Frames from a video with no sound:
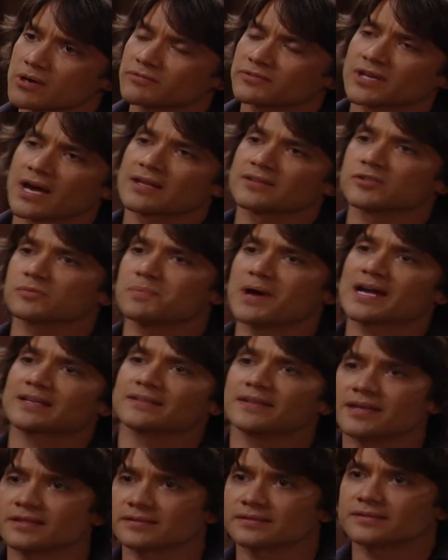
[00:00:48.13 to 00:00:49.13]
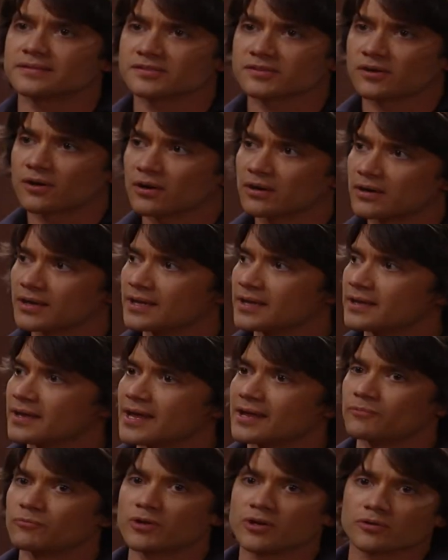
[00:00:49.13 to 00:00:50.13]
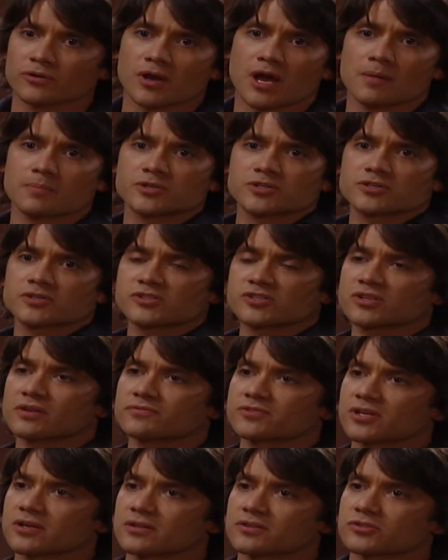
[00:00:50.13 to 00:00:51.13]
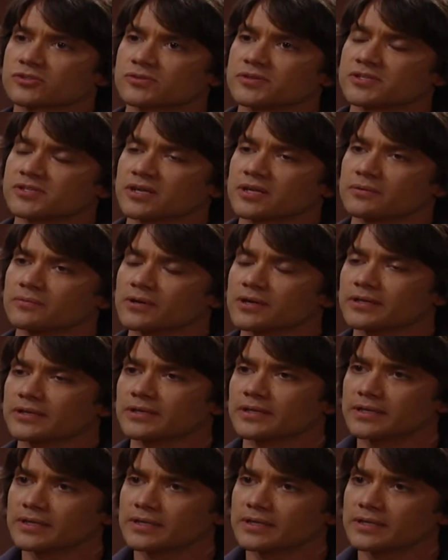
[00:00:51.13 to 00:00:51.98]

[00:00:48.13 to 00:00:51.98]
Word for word: way of tying this back to Anthony Zacchara, and, and we don't know how much of this stuff is out on the streets anyway.